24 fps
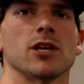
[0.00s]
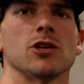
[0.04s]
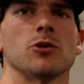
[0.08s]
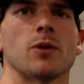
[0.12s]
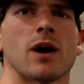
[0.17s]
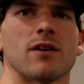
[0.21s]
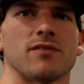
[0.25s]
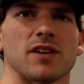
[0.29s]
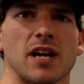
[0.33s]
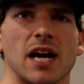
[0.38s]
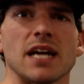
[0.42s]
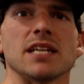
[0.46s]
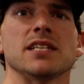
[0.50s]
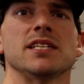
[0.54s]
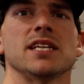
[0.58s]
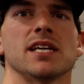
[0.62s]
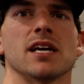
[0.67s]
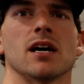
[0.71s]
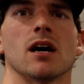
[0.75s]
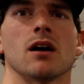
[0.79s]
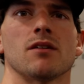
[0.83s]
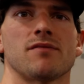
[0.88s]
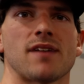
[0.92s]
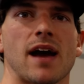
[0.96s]
You have an
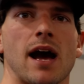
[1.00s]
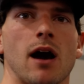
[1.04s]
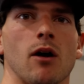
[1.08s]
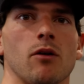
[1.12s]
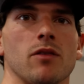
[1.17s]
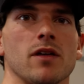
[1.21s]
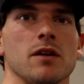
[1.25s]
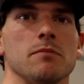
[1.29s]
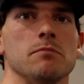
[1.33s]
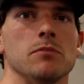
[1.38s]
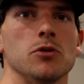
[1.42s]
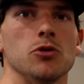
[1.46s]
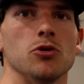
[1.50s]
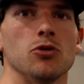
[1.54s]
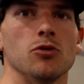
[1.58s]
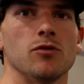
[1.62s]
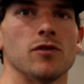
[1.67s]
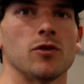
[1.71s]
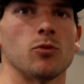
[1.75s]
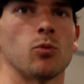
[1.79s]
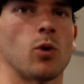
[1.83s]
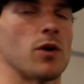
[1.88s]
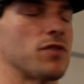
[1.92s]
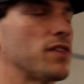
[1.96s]
idea of how they move
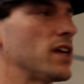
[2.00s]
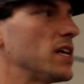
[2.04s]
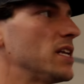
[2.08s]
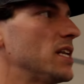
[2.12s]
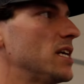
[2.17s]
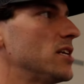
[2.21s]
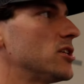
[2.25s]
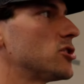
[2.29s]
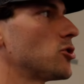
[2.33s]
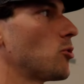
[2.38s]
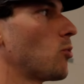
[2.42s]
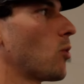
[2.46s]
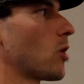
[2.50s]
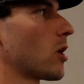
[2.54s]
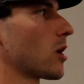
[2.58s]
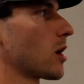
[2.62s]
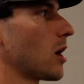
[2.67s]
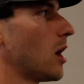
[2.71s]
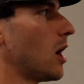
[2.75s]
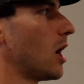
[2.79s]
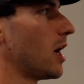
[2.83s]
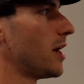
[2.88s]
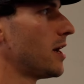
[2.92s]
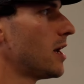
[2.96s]
and what they need to work
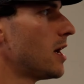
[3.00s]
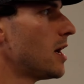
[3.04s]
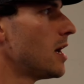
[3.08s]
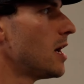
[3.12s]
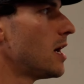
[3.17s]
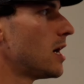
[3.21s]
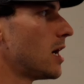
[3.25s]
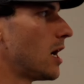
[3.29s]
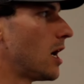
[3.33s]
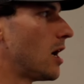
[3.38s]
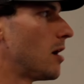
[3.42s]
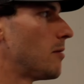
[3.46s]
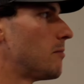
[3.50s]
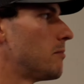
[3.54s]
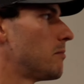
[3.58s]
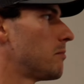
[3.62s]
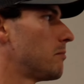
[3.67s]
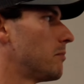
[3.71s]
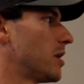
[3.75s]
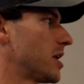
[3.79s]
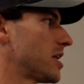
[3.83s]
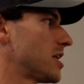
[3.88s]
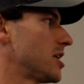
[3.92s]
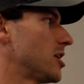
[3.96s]
on.
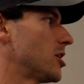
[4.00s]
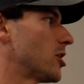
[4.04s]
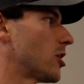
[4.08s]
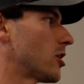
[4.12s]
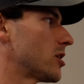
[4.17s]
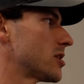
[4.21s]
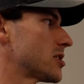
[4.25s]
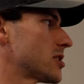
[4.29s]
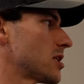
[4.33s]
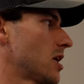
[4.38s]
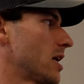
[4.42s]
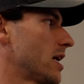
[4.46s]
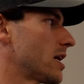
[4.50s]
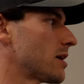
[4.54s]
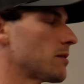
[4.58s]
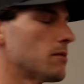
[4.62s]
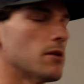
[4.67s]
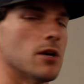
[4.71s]
But here it's like,